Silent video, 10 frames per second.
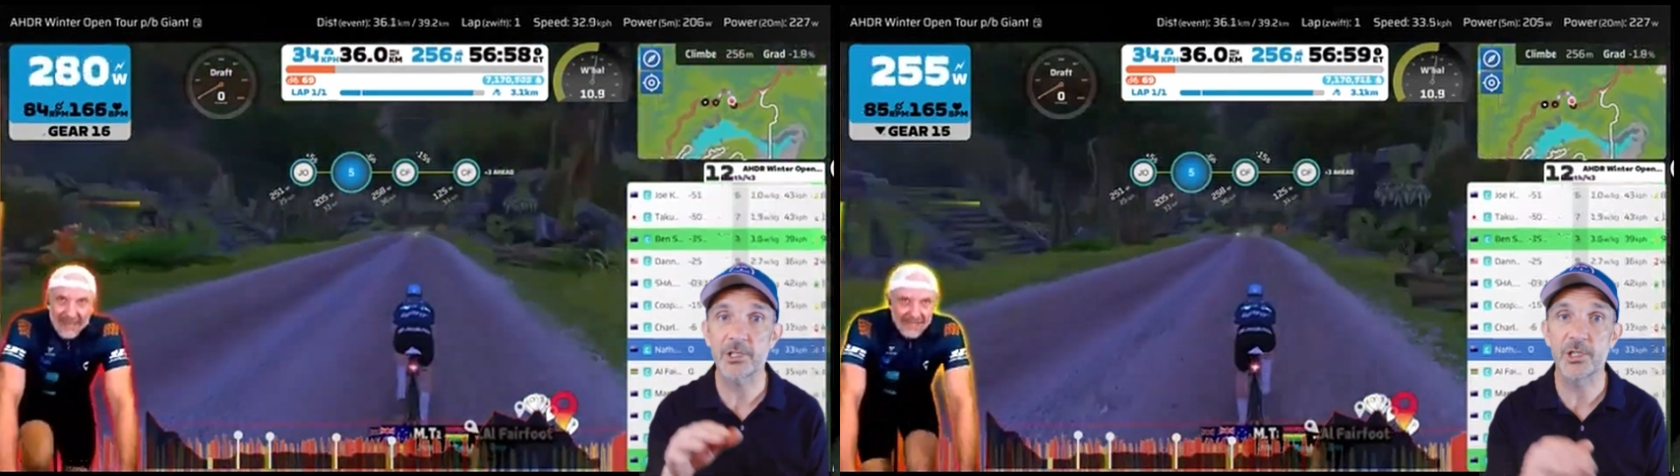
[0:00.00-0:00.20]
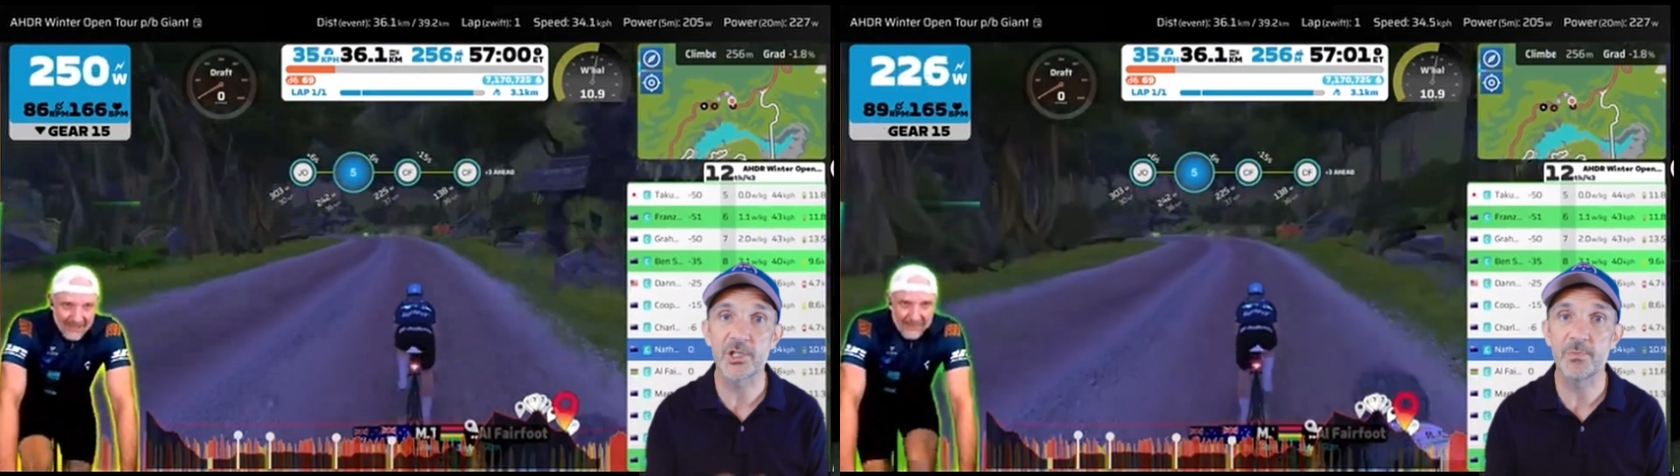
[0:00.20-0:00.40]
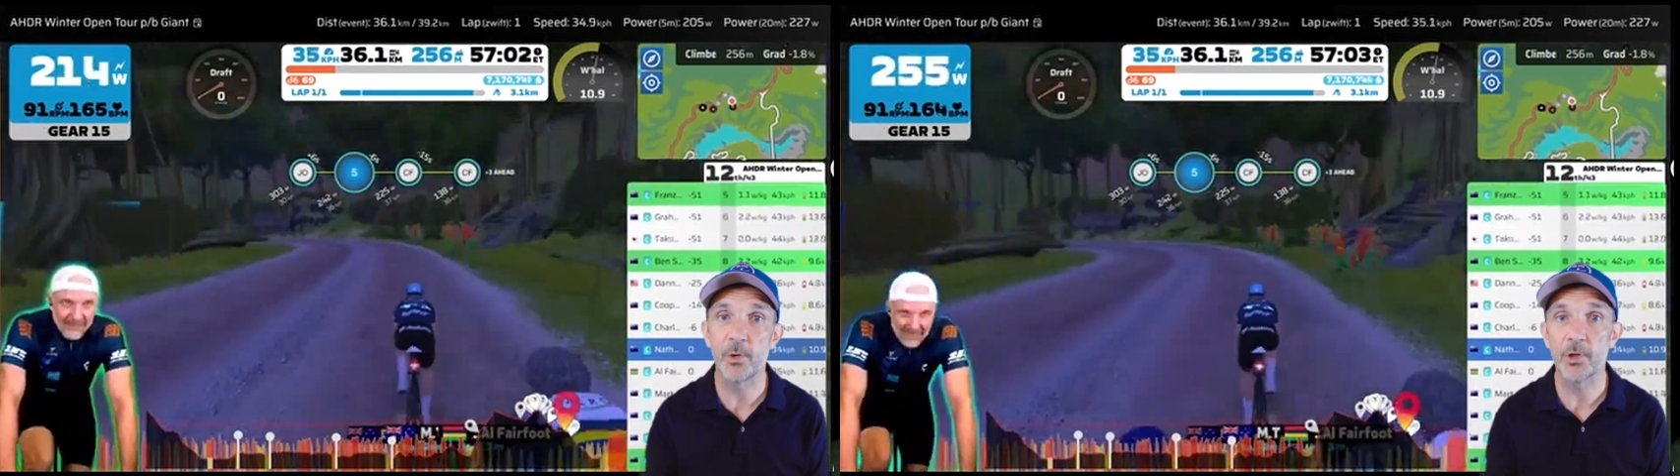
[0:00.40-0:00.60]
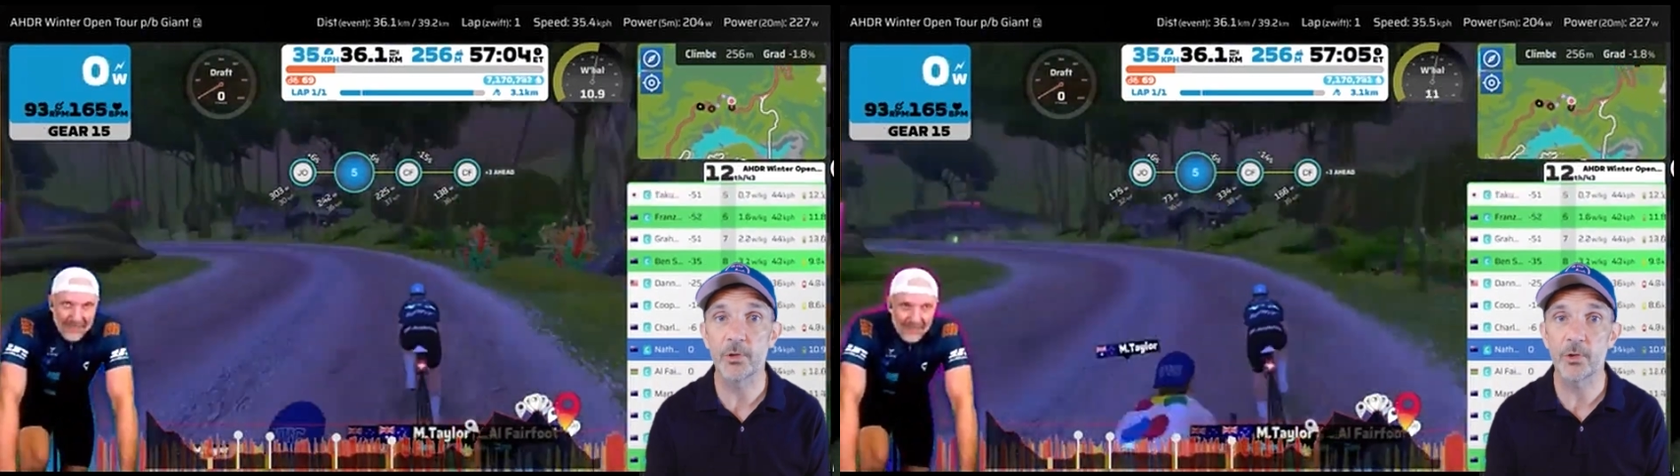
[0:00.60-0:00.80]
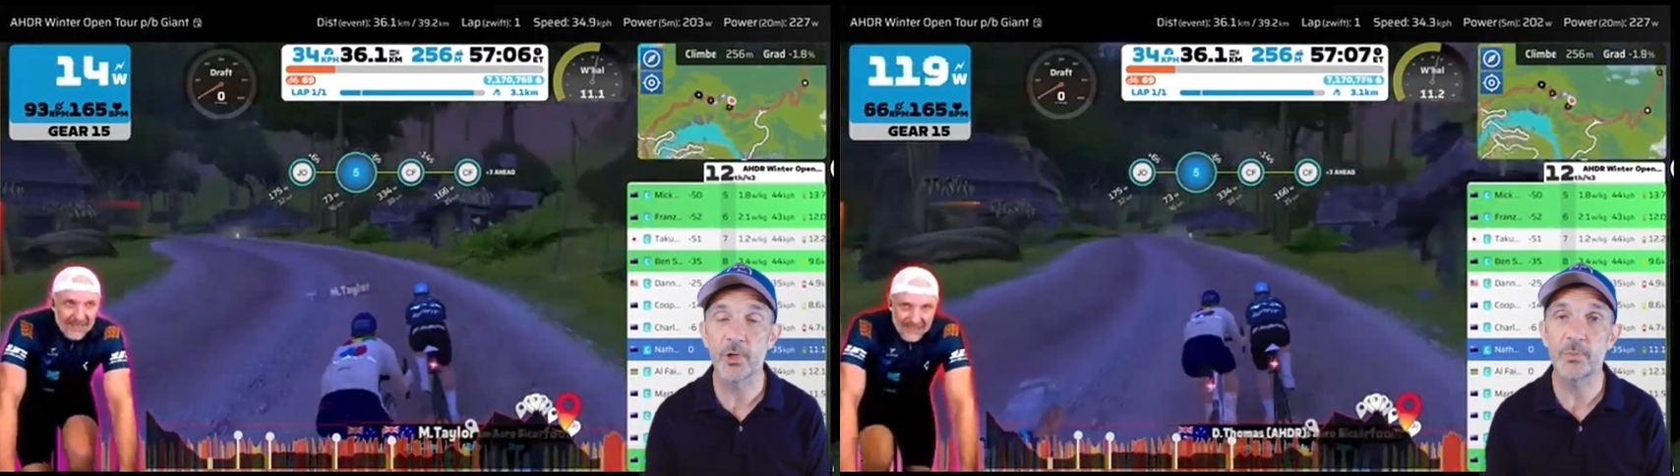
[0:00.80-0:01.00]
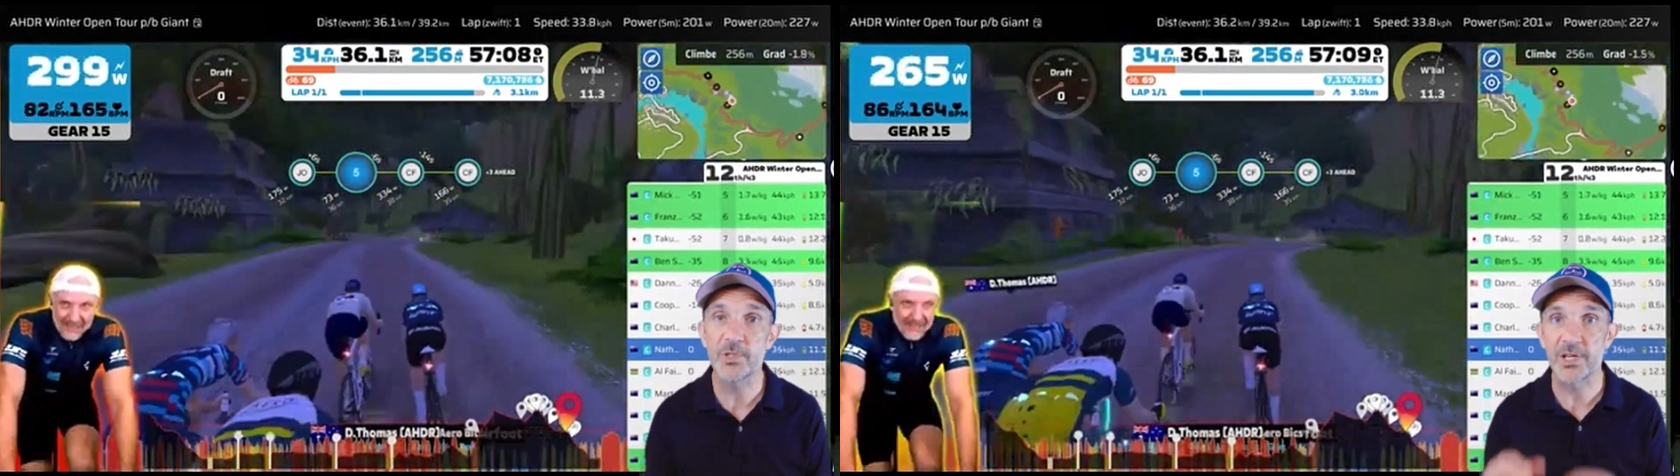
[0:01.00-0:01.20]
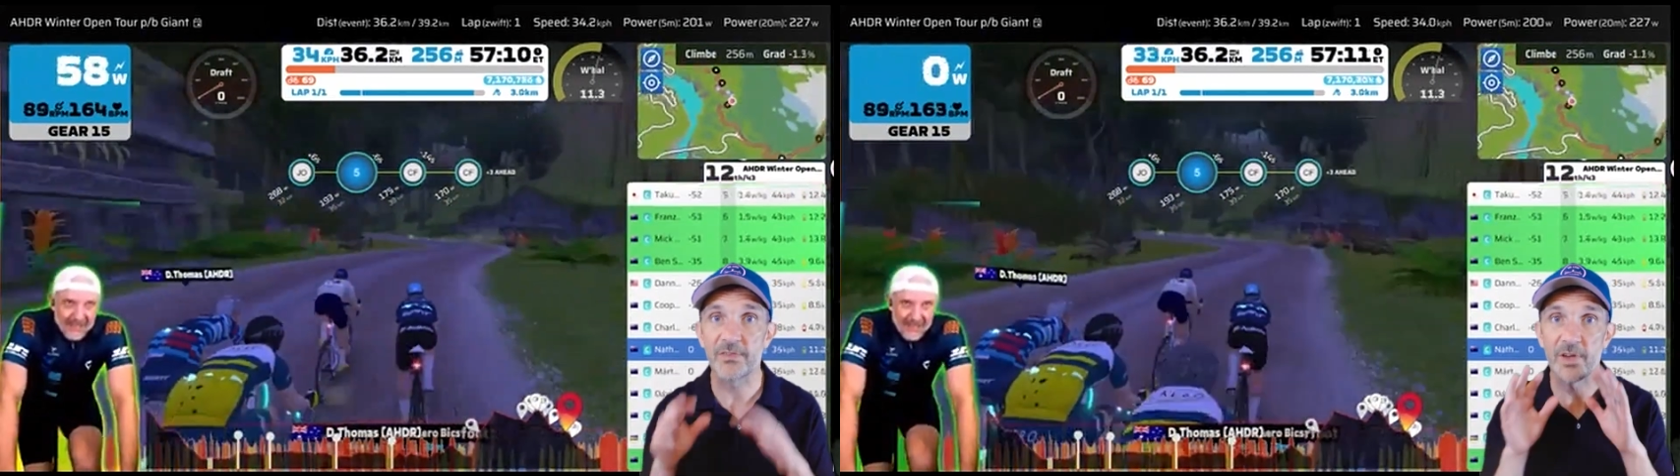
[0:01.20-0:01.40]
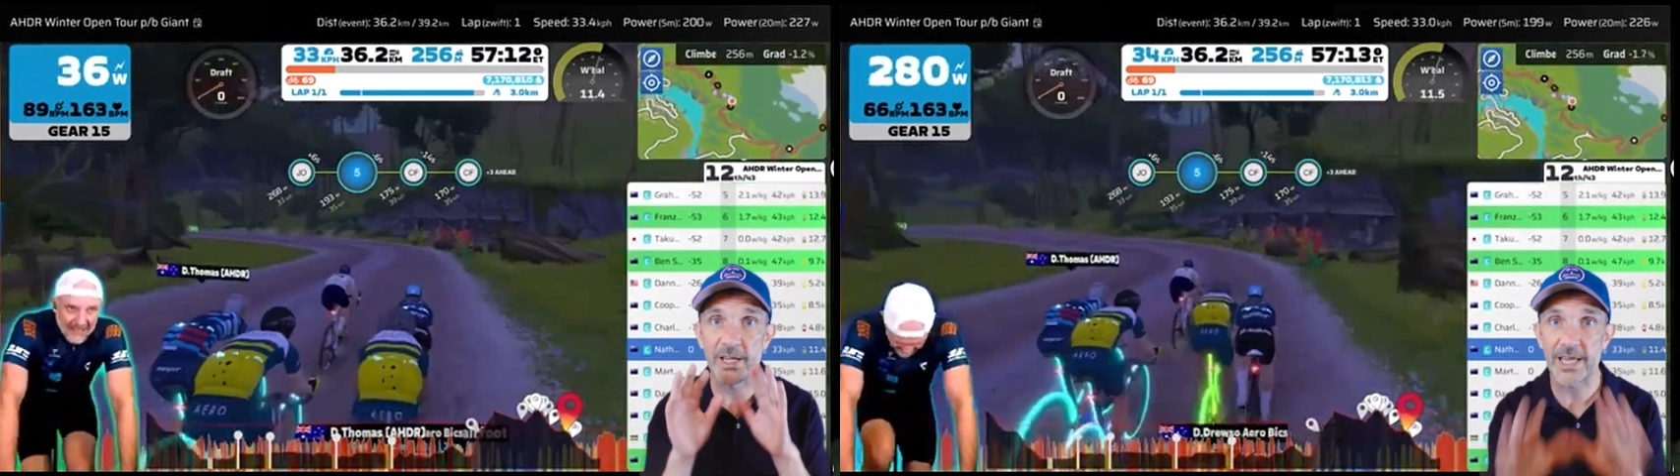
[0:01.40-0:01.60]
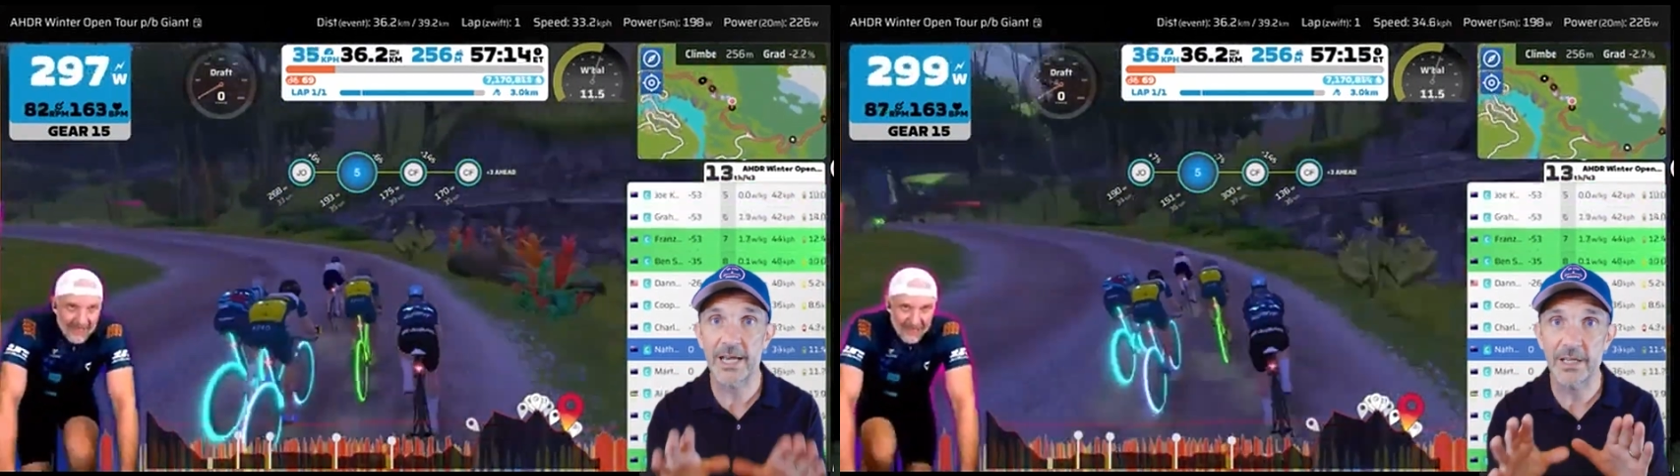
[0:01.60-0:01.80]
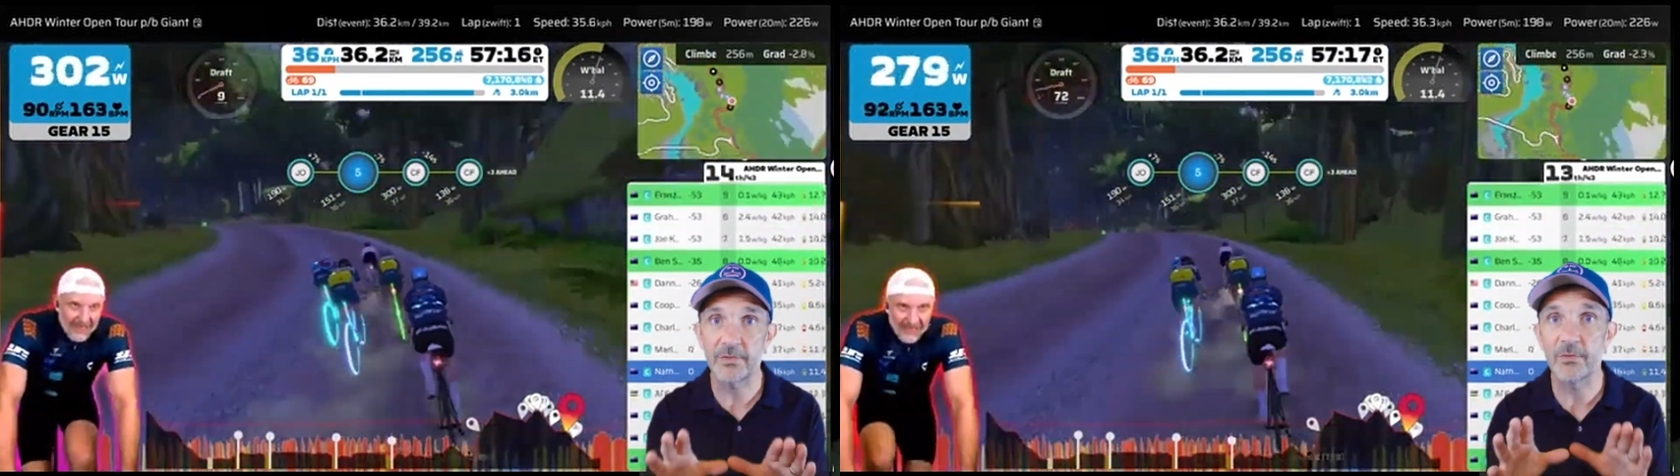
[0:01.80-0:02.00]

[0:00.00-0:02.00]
smaller groups. If